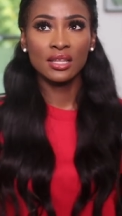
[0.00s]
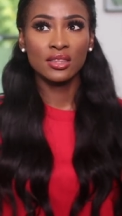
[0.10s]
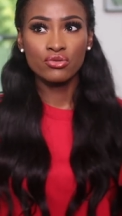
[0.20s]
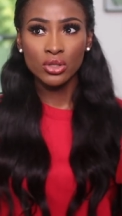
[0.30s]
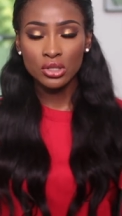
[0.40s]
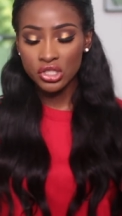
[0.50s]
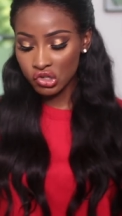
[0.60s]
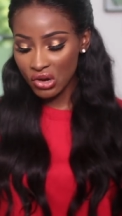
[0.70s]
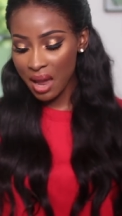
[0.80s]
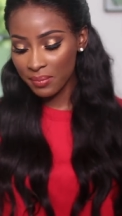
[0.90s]
the real
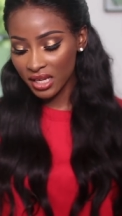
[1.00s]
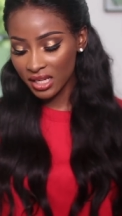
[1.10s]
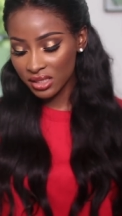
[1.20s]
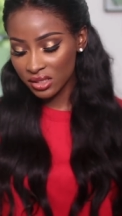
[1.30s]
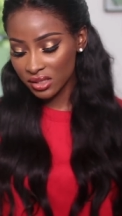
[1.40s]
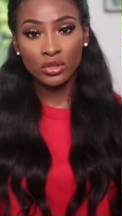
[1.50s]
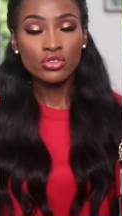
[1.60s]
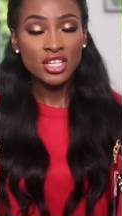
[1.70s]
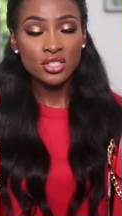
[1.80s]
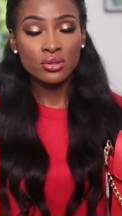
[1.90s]
strap is,
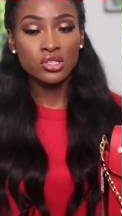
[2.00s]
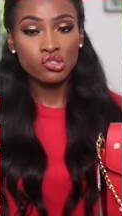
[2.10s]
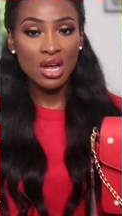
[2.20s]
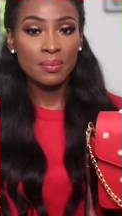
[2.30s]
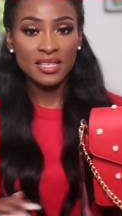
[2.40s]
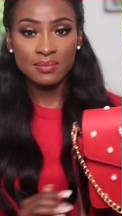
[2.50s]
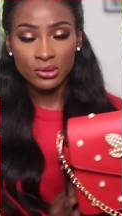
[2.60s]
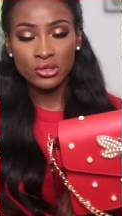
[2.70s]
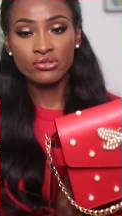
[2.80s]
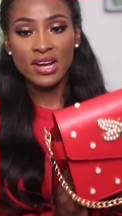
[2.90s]
the original strap is
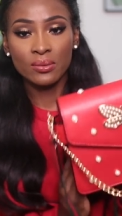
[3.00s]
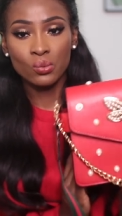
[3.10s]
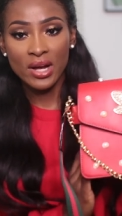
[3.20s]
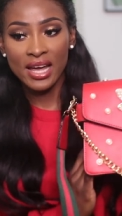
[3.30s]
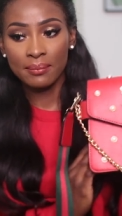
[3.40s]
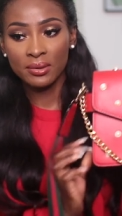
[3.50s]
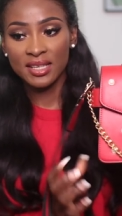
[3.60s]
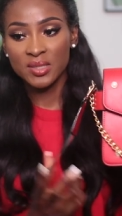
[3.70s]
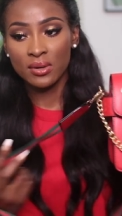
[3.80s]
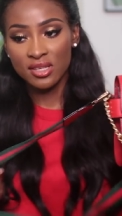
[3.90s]
blue, red and white, but
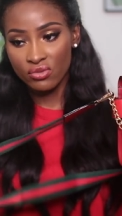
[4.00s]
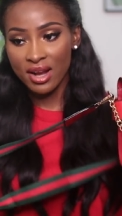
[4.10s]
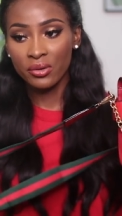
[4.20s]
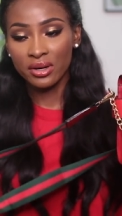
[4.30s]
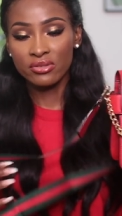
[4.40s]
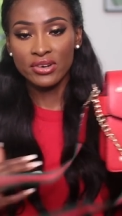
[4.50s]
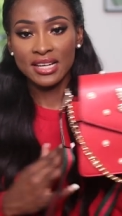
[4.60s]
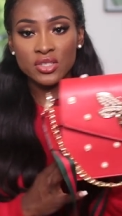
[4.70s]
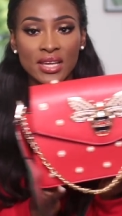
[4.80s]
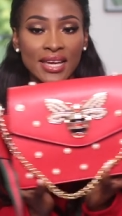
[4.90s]
this one is red, green and
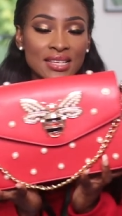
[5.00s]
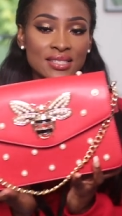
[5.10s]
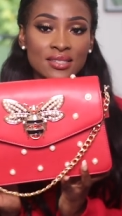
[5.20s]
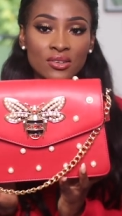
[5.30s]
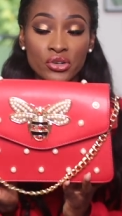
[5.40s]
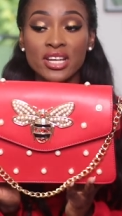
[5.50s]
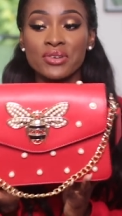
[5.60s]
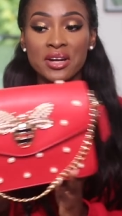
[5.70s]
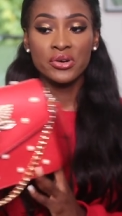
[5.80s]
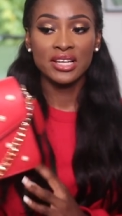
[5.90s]
red. So I guess
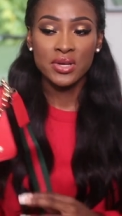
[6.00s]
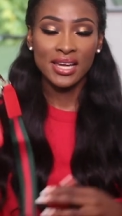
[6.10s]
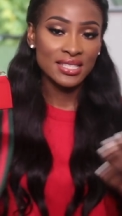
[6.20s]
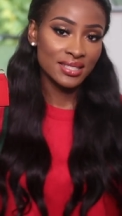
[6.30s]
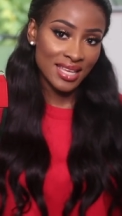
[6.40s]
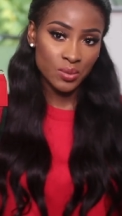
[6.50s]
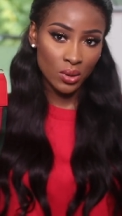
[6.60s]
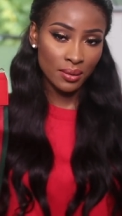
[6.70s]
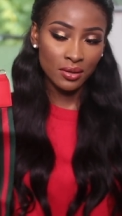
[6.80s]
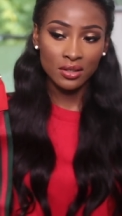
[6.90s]
green, red, green. So I guess that's
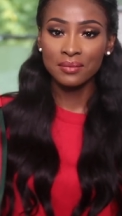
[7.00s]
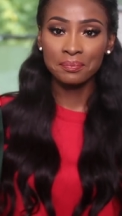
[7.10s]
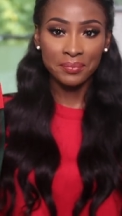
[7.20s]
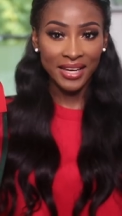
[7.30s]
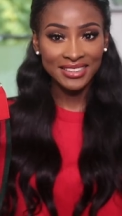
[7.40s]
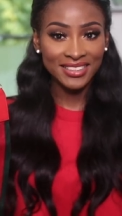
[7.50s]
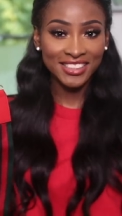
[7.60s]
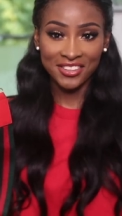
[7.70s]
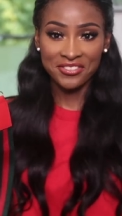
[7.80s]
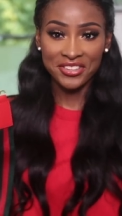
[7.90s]
what makes
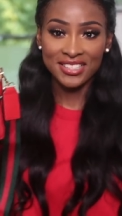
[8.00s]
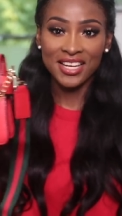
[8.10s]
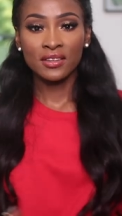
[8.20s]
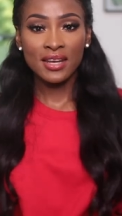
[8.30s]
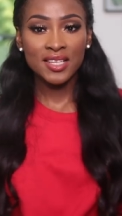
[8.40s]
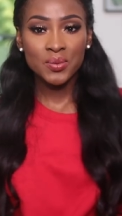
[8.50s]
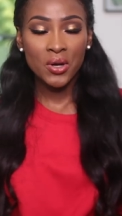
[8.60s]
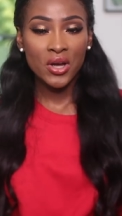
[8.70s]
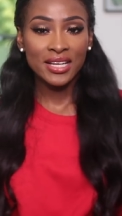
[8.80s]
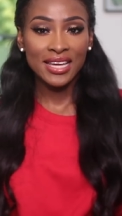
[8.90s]
it different. The next
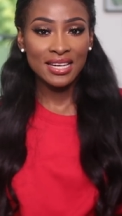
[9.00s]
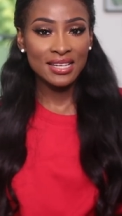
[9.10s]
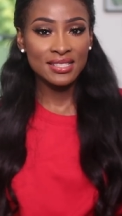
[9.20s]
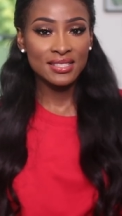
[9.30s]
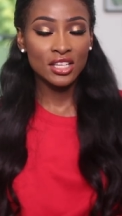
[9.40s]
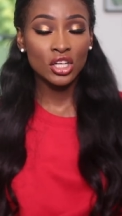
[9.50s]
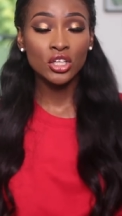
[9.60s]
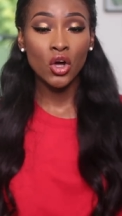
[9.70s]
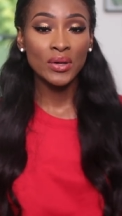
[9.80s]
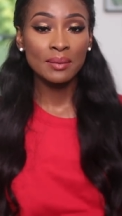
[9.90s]
one is the
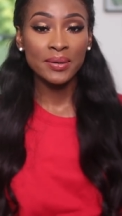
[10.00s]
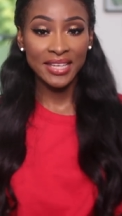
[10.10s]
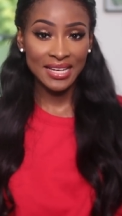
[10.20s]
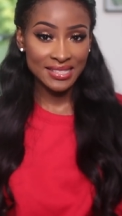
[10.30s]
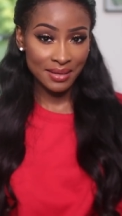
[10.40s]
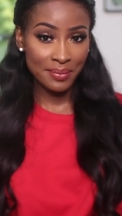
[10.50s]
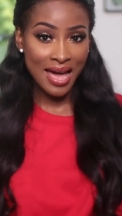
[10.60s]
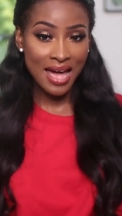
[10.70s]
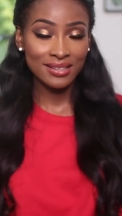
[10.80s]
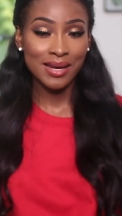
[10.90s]
Chloe Pixie
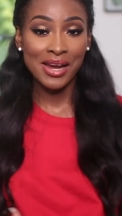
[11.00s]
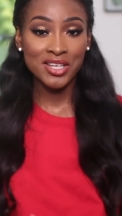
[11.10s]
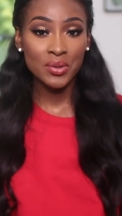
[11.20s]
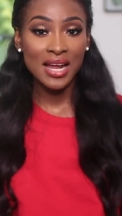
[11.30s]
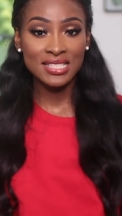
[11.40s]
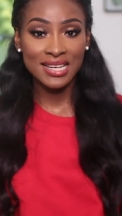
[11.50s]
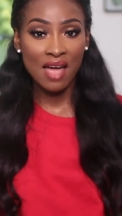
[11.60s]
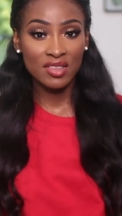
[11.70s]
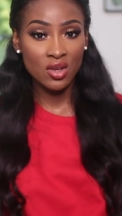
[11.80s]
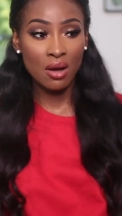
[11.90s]
bag. Now I don't actually
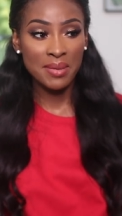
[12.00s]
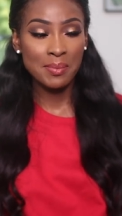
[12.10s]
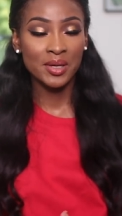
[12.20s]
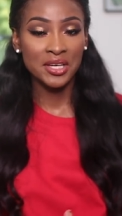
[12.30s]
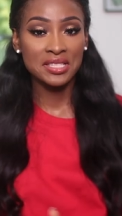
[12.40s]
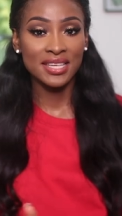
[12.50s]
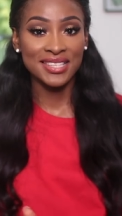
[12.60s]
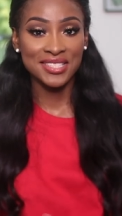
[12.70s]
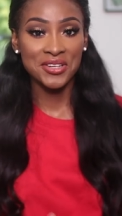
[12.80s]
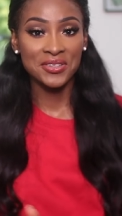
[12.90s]
have this on me because
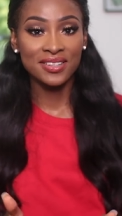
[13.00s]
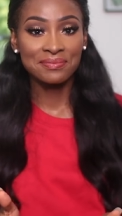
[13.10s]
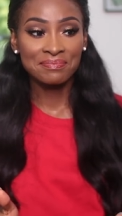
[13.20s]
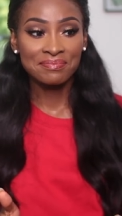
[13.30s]
it's still